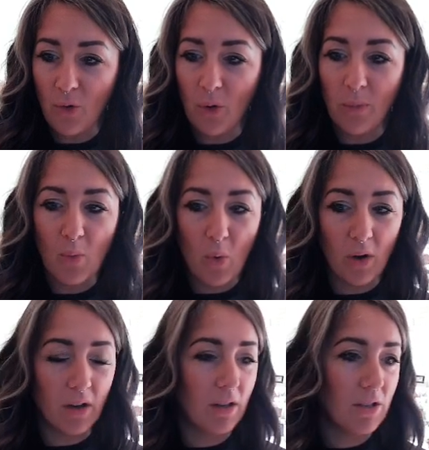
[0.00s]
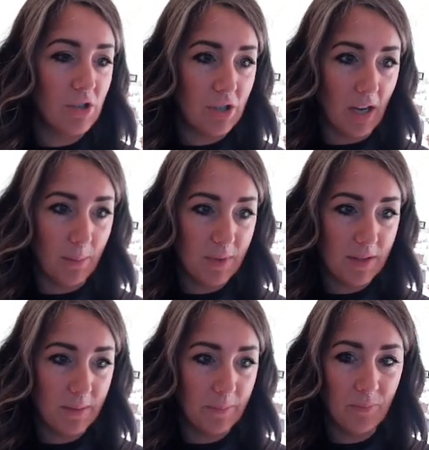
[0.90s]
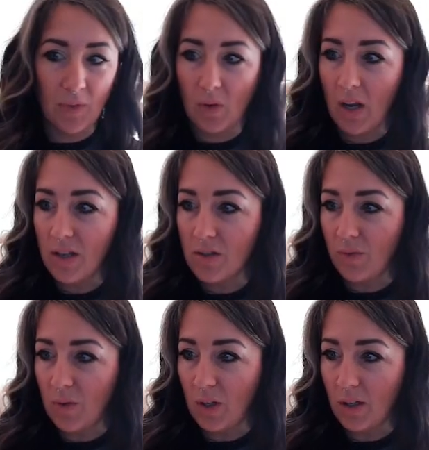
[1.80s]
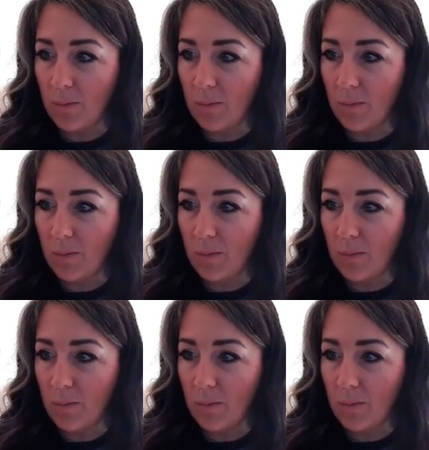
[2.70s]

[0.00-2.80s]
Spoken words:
or more shapes. Okay, so if you need to